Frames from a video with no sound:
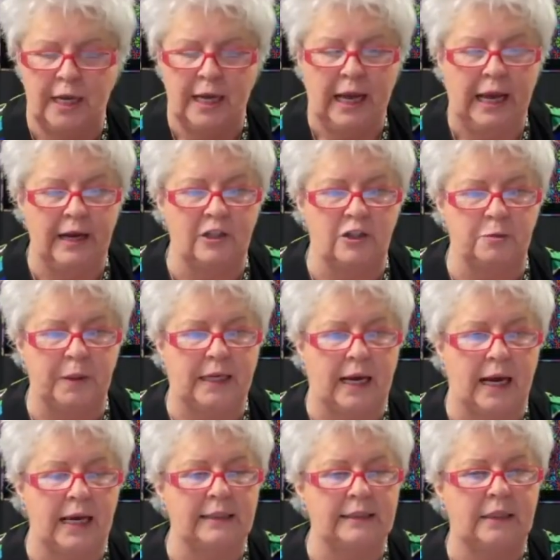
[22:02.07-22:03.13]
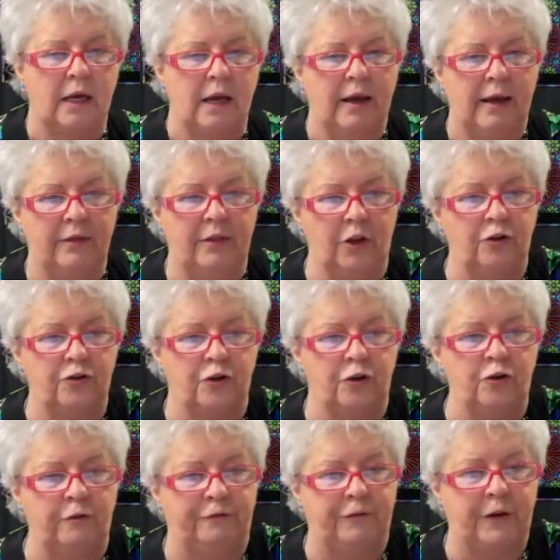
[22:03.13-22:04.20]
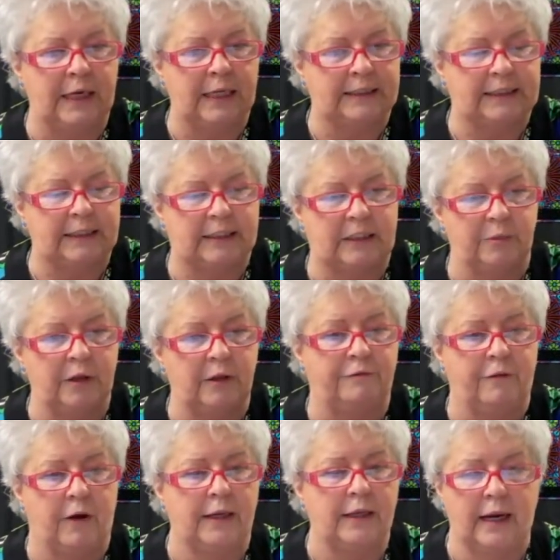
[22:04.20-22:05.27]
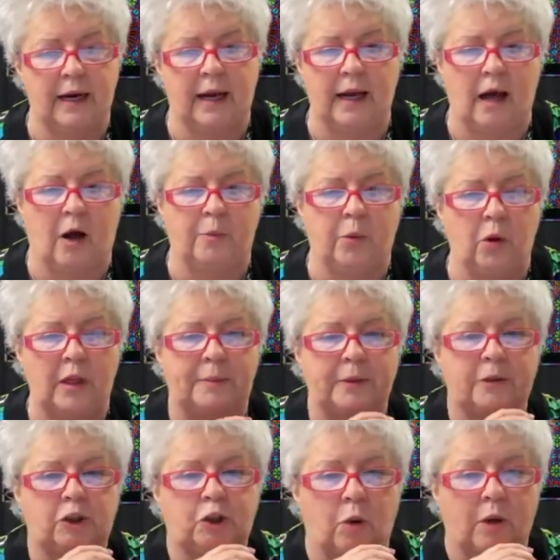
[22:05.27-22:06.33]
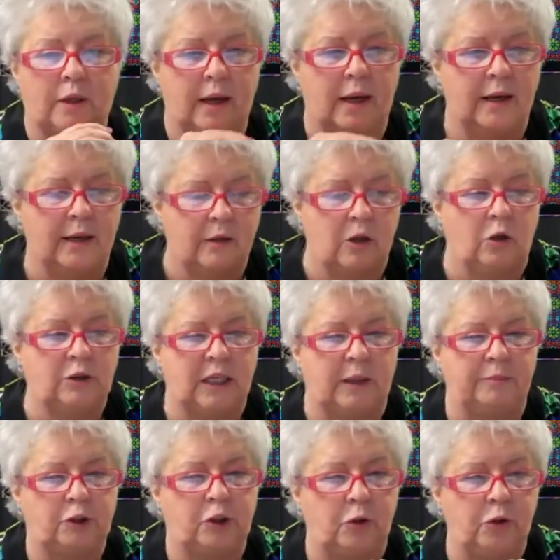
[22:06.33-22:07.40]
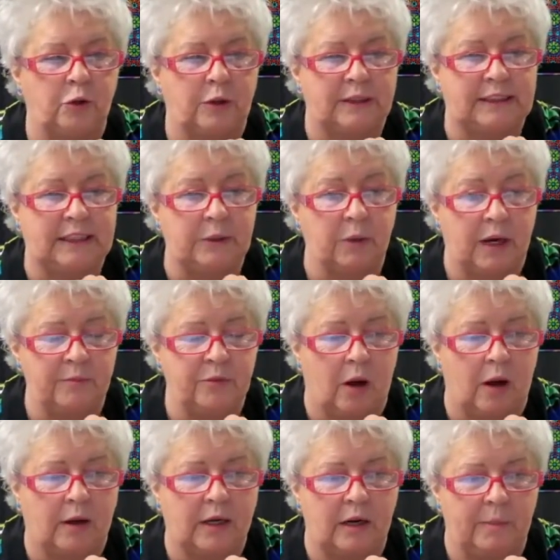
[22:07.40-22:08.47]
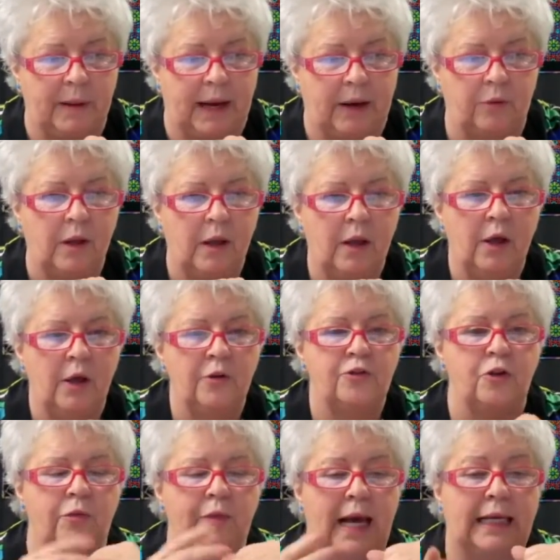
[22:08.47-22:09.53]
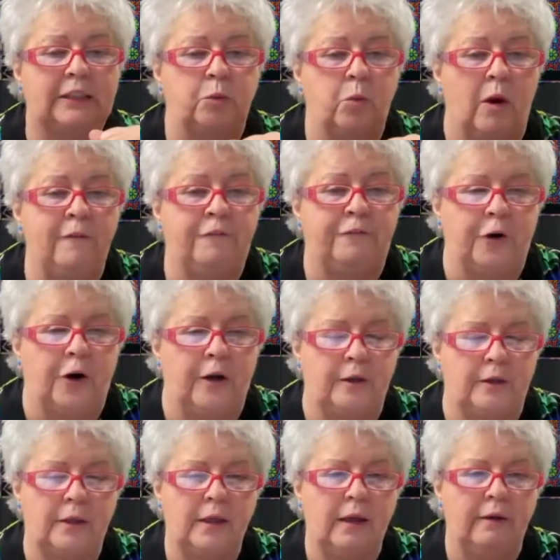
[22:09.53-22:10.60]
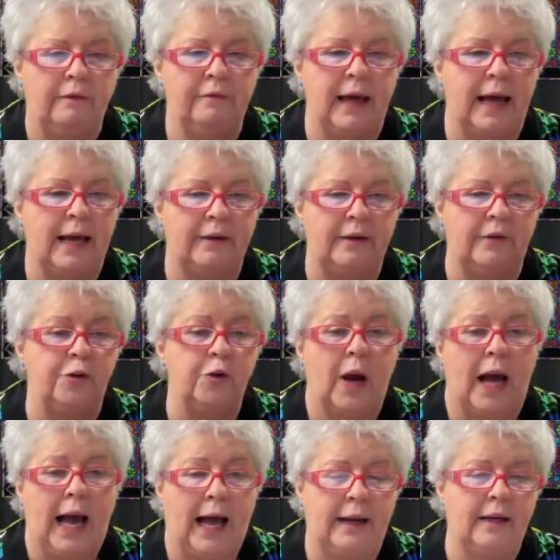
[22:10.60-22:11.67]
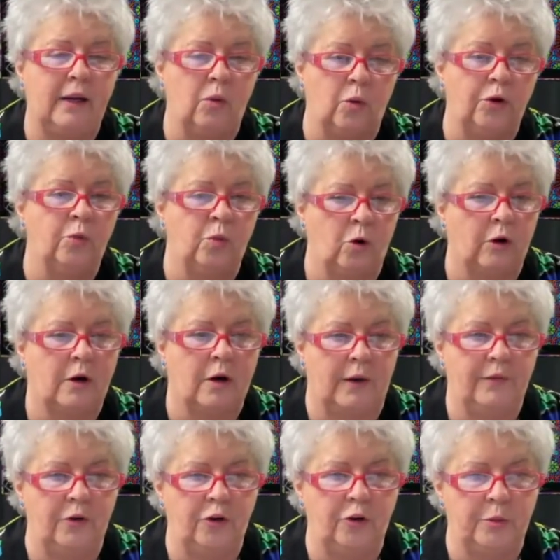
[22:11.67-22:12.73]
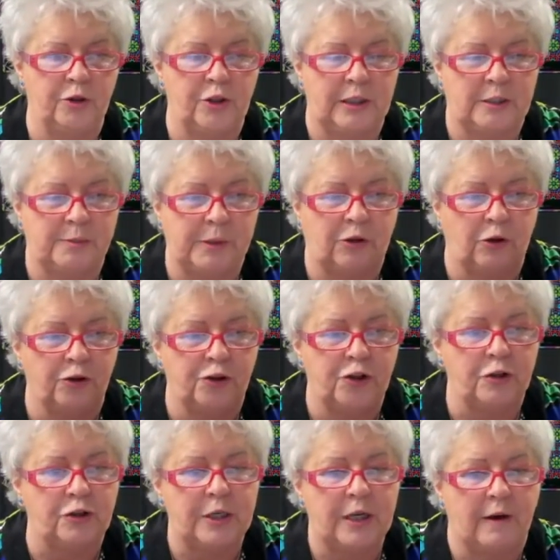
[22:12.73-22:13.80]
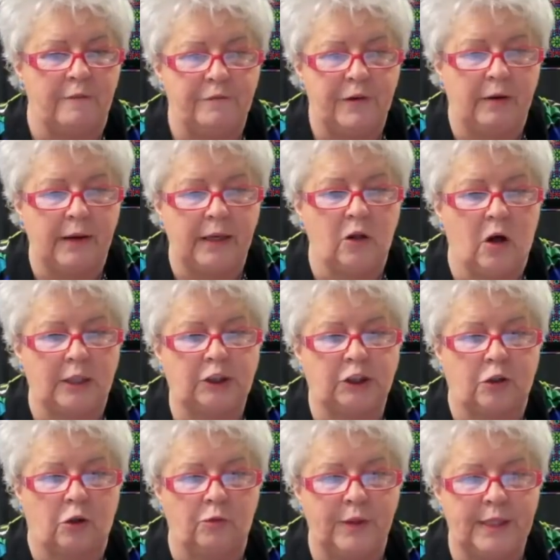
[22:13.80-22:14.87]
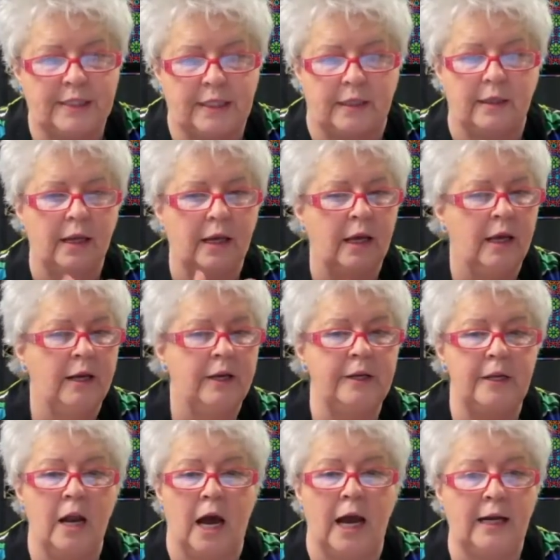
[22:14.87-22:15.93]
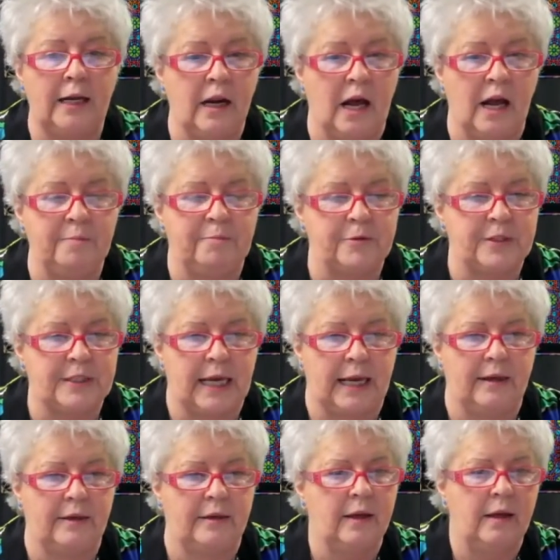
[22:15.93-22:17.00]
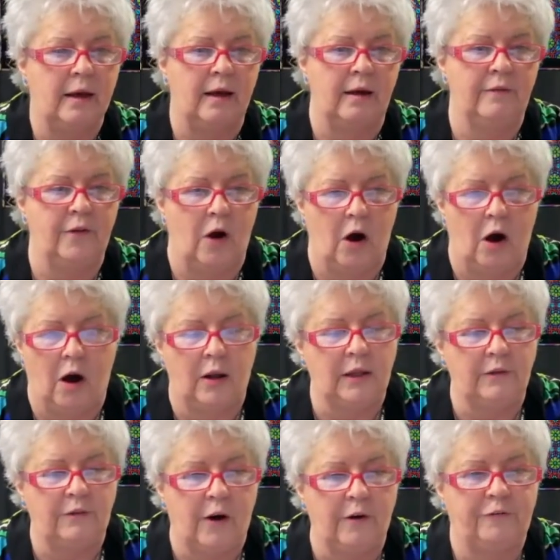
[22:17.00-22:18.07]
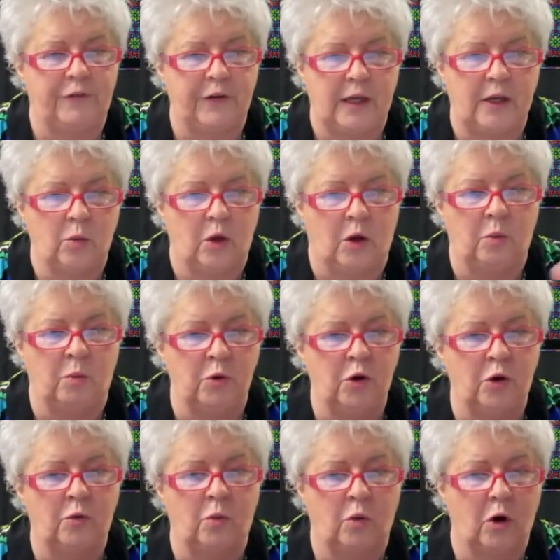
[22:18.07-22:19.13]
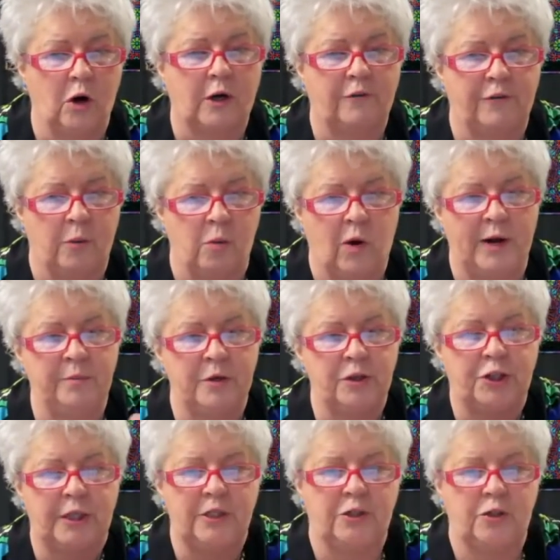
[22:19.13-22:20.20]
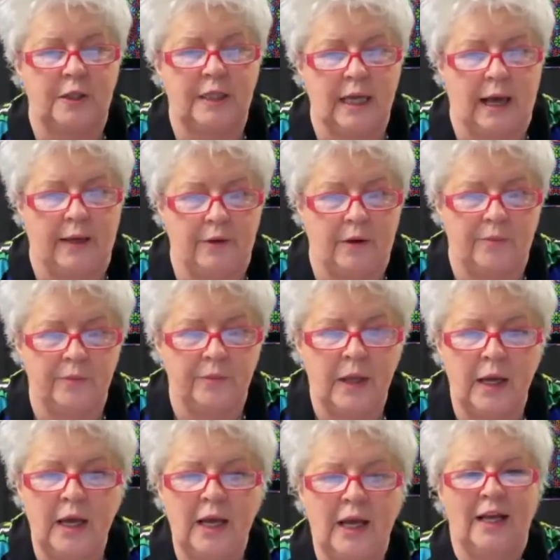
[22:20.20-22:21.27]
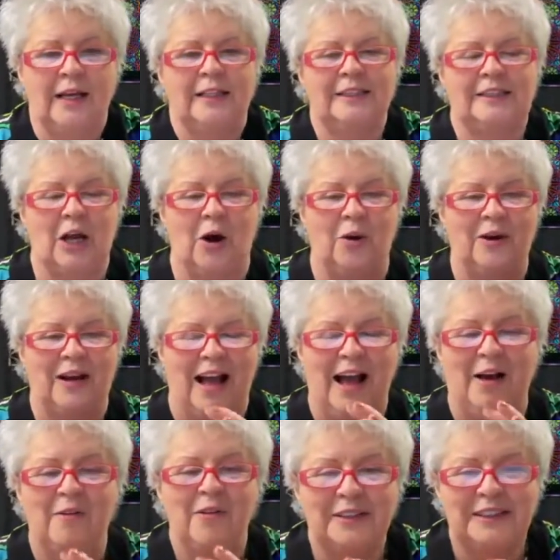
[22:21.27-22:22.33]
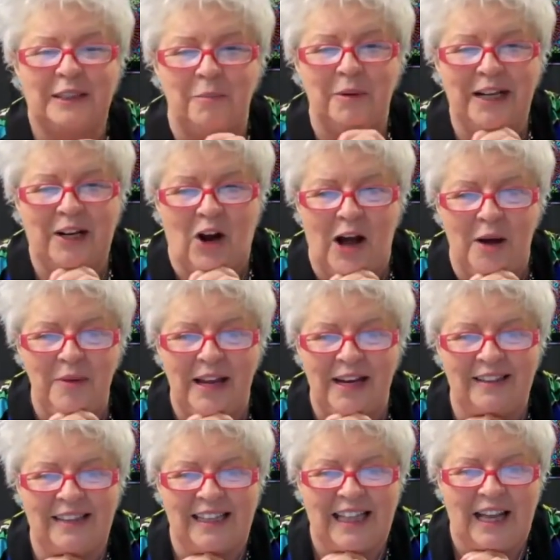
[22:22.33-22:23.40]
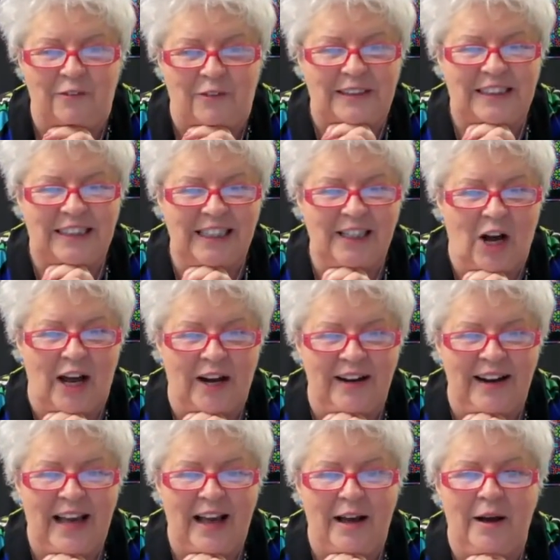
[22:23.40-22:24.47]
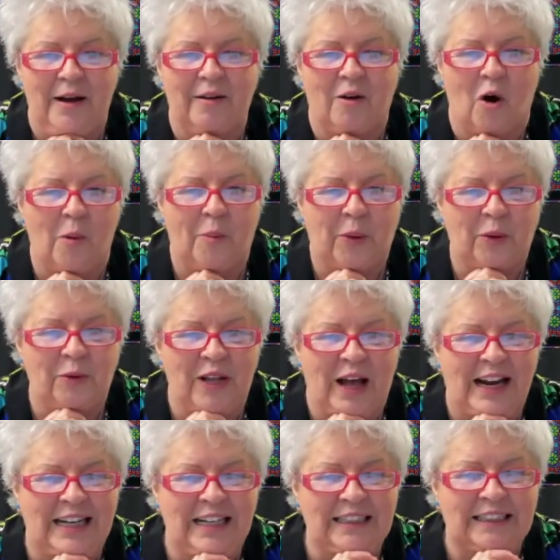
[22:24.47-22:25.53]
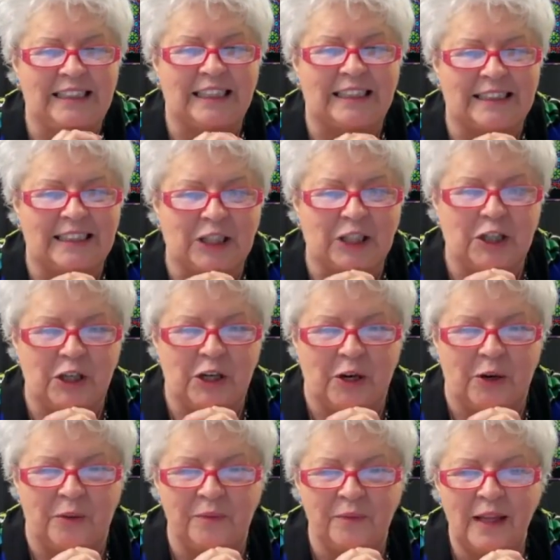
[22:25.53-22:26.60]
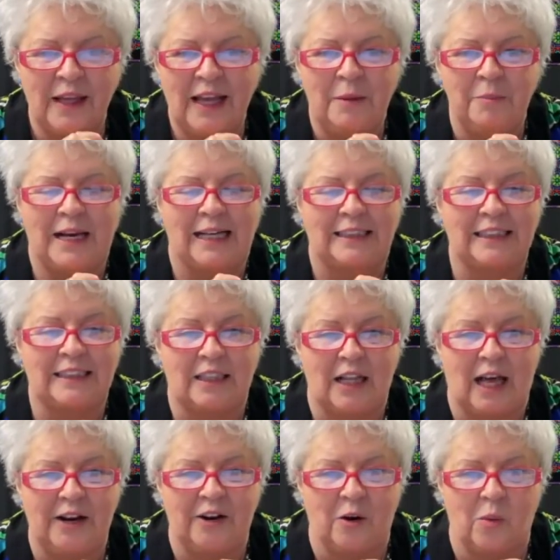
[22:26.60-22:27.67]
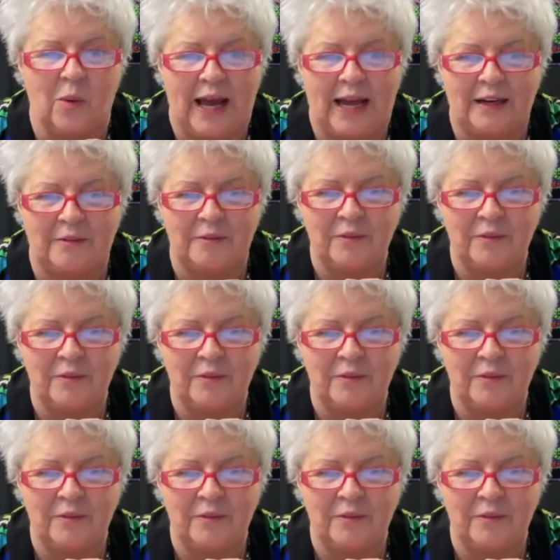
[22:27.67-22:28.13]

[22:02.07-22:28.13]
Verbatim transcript: And it's because there's a new feeding system in the front and I, will pull up a short uh, close up so you can see what i'm talking about so that's one foot that if you had it wouldn't work on the new machines but there's usually a very logical reason 99% of all of our feet will move work from one machine to the other so uh, somebody commented that they recently got an uh, opal 960q because it's lighter weight